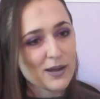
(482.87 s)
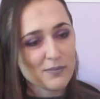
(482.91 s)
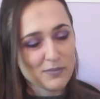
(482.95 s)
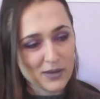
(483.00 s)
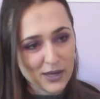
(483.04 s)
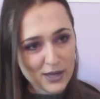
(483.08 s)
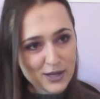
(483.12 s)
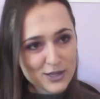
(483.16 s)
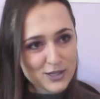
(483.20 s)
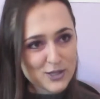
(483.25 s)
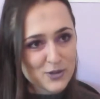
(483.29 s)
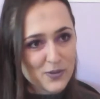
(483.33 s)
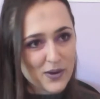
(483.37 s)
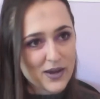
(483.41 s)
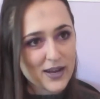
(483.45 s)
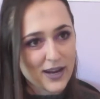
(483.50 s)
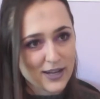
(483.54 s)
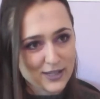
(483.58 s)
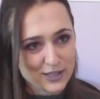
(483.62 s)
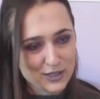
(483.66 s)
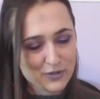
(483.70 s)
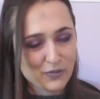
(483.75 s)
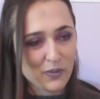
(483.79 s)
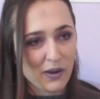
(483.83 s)
I'm gonna do it,
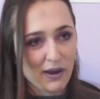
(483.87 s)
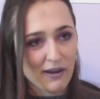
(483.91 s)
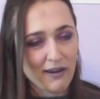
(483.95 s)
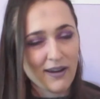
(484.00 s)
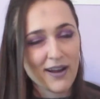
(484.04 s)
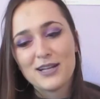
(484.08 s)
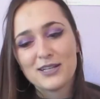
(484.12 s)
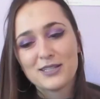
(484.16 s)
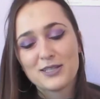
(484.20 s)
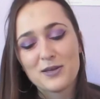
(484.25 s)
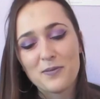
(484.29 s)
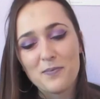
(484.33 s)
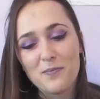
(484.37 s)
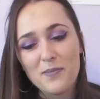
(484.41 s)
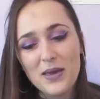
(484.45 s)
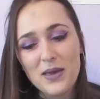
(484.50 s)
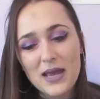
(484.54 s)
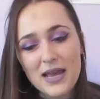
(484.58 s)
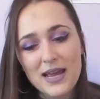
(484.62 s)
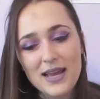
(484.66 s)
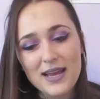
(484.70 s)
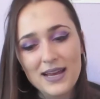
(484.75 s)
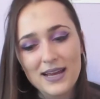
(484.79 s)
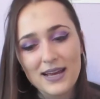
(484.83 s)
I swear. To
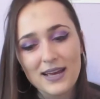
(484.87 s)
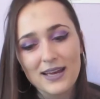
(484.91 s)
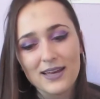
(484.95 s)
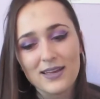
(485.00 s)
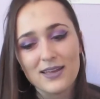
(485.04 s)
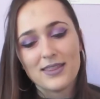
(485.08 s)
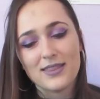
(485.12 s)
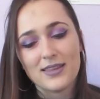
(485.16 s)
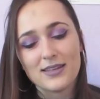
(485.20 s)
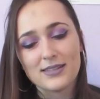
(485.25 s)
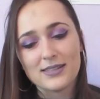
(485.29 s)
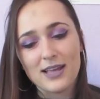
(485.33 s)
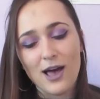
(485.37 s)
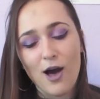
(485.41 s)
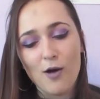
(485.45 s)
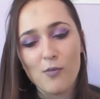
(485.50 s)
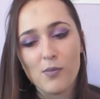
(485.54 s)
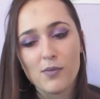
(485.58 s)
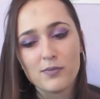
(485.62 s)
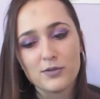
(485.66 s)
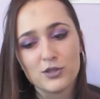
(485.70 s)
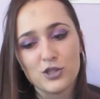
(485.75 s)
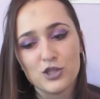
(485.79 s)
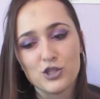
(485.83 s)
me, this
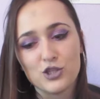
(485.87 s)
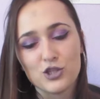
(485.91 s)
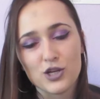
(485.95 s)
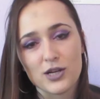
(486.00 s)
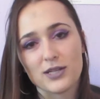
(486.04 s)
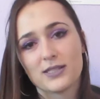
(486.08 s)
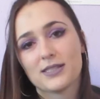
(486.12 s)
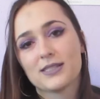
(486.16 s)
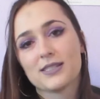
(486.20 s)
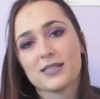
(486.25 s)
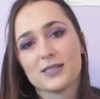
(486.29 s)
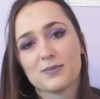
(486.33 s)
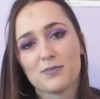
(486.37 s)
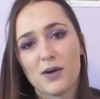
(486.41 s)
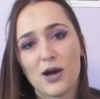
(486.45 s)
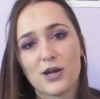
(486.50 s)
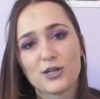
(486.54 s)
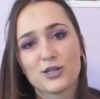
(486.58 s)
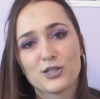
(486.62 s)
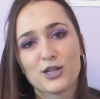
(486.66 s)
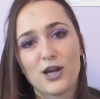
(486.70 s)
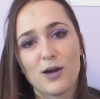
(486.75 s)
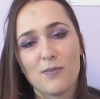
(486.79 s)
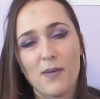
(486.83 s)
album is just as
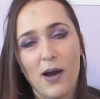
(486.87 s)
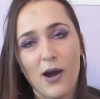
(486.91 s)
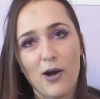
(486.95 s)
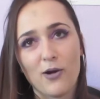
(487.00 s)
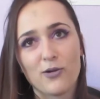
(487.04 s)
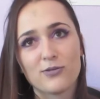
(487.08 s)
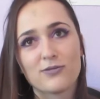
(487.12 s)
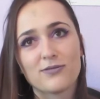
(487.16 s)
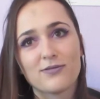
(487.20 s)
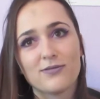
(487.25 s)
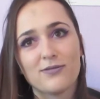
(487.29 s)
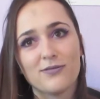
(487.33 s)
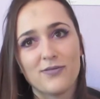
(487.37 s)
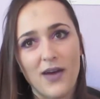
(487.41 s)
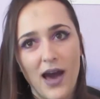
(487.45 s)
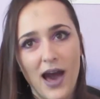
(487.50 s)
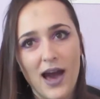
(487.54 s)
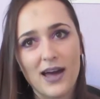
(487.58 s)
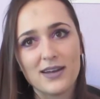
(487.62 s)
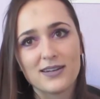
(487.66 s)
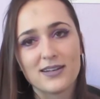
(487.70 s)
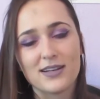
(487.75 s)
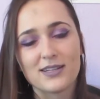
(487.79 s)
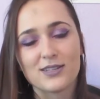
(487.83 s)
much about
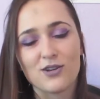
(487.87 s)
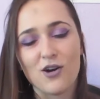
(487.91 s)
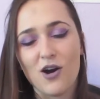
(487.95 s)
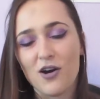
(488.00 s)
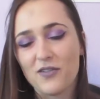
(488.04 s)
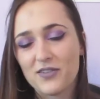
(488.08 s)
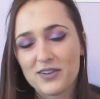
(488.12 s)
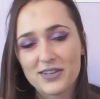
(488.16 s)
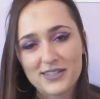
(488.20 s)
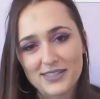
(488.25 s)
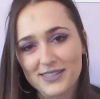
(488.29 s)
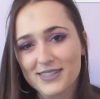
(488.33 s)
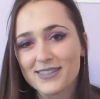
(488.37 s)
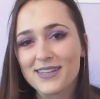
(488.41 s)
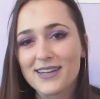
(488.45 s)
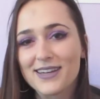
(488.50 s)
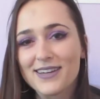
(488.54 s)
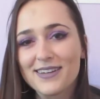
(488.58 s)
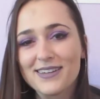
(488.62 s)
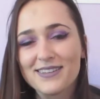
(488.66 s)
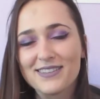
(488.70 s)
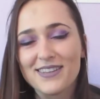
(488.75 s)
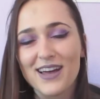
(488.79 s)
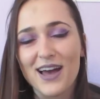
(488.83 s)
that, because
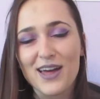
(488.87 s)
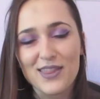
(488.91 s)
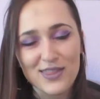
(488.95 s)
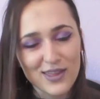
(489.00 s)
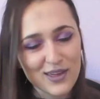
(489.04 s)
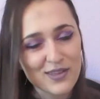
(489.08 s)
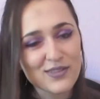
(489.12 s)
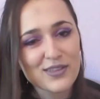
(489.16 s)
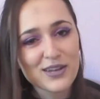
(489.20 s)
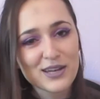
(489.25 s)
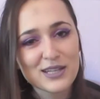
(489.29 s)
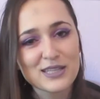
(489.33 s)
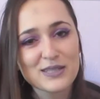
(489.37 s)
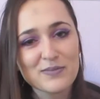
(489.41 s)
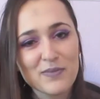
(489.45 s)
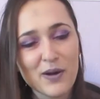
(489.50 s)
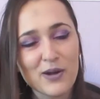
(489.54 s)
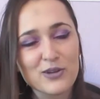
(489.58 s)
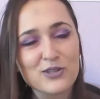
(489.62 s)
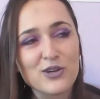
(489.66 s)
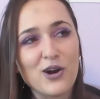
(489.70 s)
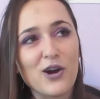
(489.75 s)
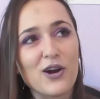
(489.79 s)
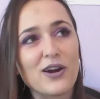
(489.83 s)
obviously I think that it's
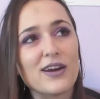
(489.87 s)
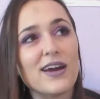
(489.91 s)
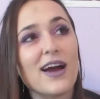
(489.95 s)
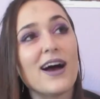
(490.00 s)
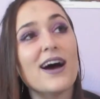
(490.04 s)
about Taria.